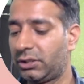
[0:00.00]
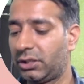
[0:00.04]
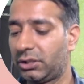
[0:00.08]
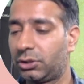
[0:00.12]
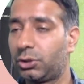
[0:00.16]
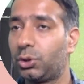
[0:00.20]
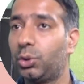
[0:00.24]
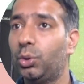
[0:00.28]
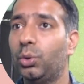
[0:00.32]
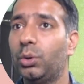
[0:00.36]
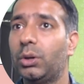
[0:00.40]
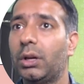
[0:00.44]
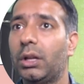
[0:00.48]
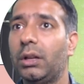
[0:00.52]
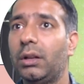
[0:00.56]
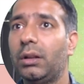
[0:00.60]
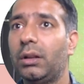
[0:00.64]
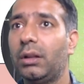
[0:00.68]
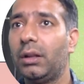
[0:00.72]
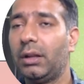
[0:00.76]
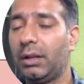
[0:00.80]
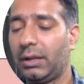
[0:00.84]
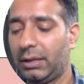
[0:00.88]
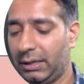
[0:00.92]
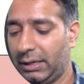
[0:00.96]
and just
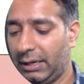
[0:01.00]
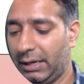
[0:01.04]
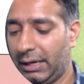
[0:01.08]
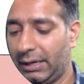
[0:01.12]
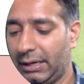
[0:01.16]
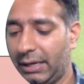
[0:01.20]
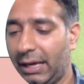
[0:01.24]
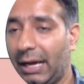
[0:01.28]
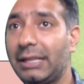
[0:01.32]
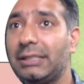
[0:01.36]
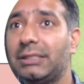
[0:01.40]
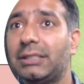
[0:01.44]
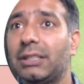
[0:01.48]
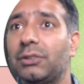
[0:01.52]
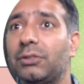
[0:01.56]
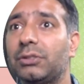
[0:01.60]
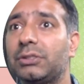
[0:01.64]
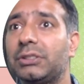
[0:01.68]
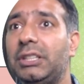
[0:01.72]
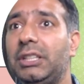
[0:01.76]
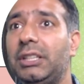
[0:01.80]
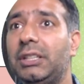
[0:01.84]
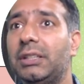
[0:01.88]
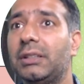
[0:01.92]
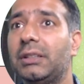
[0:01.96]
Google and I
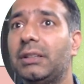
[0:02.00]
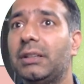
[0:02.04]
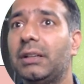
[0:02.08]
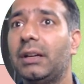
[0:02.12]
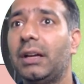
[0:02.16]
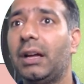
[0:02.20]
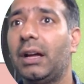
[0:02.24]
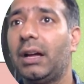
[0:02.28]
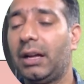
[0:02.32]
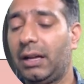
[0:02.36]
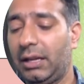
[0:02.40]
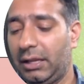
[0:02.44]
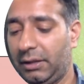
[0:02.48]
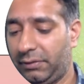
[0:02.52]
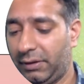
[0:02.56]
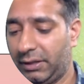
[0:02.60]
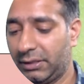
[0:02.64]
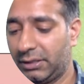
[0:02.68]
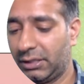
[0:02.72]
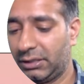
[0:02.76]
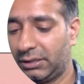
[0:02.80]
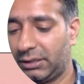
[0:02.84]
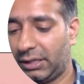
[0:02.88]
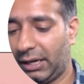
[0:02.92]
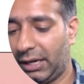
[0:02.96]
see,
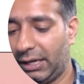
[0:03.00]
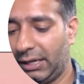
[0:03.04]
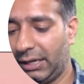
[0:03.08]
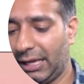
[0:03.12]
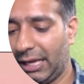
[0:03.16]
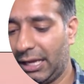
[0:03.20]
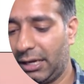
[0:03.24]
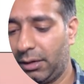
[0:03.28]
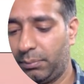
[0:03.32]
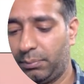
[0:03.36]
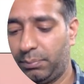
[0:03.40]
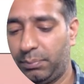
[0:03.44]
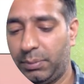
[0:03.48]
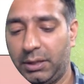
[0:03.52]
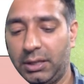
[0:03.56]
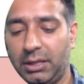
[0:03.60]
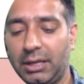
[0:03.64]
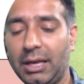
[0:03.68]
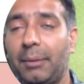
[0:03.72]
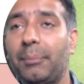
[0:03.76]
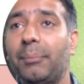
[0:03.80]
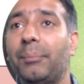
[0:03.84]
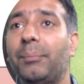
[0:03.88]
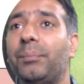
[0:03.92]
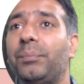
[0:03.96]
if I just write
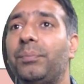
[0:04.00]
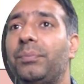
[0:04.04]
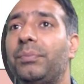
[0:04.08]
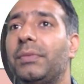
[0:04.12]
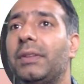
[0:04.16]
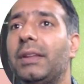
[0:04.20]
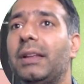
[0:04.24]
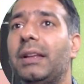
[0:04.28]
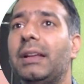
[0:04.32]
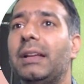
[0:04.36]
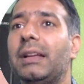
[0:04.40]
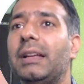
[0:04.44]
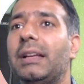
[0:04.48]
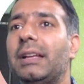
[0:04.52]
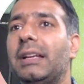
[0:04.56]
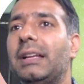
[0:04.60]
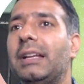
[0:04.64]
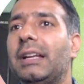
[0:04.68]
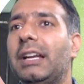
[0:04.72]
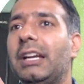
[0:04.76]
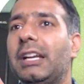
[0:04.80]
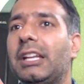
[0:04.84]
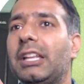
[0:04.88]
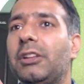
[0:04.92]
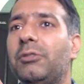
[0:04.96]
npm,
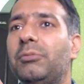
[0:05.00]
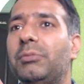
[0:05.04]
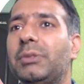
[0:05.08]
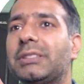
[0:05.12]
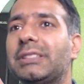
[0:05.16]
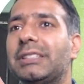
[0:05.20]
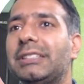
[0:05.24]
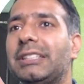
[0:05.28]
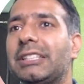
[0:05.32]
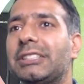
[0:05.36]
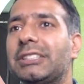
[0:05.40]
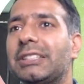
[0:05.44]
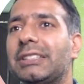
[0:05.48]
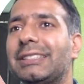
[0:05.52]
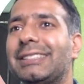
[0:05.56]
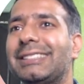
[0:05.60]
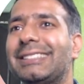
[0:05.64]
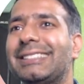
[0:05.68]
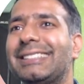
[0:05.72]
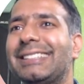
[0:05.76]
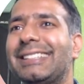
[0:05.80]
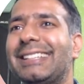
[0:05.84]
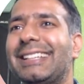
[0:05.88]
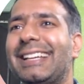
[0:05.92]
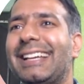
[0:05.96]
it gives me
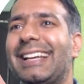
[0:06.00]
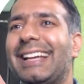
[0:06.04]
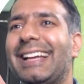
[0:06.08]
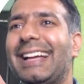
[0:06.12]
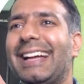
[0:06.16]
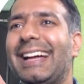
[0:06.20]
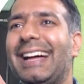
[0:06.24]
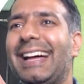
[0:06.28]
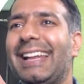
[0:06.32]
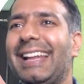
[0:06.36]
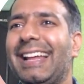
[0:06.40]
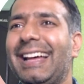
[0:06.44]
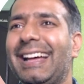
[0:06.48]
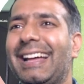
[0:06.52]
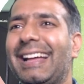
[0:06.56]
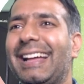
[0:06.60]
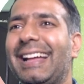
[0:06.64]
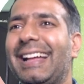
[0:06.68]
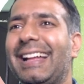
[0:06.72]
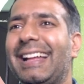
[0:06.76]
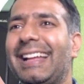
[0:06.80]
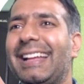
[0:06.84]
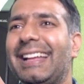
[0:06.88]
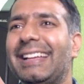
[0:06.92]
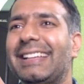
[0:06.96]
suggestions.
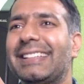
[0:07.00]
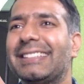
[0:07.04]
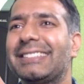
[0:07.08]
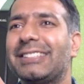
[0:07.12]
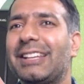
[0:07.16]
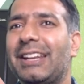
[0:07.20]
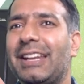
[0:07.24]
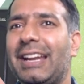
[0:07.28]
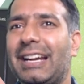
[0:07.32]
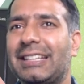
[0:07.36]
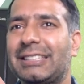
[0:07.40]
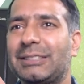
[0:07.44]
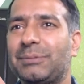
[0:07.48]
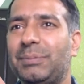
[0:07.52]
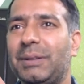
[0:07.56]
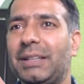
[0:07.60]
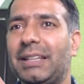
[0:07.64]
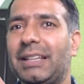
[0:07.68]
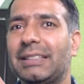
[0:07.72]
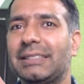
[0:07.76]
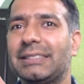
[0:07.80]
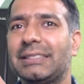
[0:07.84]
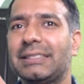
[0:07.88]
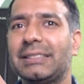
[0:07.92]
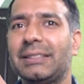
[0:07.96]
Anna? So React
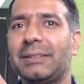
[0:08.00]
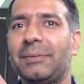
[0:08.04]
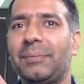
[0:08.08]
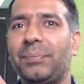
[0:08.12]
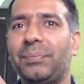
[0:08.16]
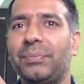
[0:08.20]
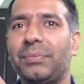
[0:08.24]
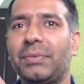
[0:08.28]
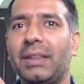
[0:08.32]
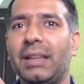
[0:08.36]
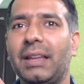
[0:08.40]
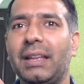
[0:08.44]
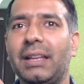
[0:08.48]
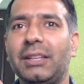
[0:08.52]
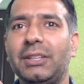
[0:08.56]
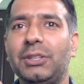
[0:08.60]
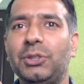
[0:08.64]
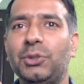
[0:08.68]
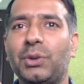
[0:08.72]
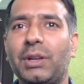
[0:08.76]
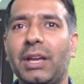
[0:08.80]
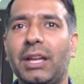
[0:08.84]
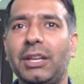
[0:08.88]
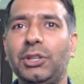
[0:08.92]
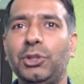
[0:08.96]
spinners,
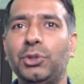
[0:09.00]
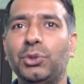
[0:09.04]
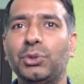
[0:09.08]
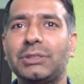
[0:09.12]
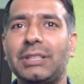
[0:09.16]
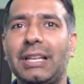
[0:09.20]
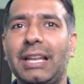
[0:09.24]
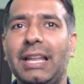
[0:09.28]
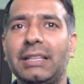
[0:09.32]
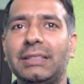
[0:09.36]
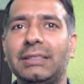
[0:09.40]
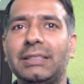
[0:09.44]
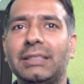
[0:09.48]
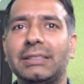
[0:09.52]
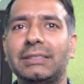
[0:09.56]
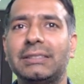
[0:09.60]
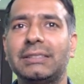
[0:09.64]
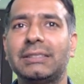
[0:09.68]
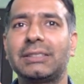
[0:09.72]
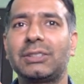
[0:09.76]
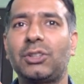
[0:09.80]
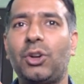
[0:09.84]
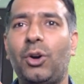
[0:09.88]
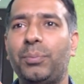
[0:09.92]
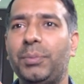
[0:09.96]
you can use like
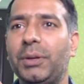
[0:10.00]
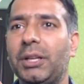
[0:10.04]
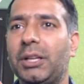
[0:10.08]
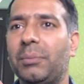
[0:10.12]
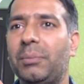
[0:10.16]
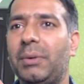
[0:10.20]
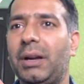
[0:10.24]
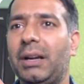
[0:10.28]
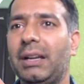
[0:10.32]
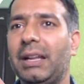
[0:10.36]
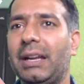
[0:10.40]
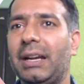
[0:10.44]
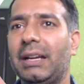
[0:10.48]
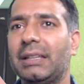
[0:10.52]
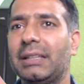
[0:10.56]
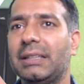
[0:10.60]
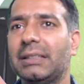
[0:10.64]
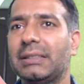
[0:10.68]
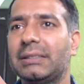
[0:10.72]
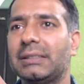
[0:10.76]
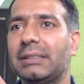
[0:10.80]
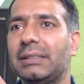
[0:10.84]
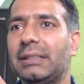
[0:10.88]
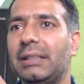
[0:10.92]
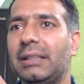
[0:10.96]
this copy command
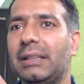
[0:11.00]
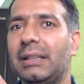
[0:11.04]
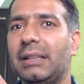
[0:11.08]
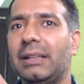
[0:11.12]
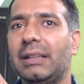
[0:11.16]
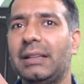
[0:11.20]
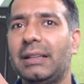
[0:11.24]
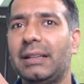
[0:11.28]
and this.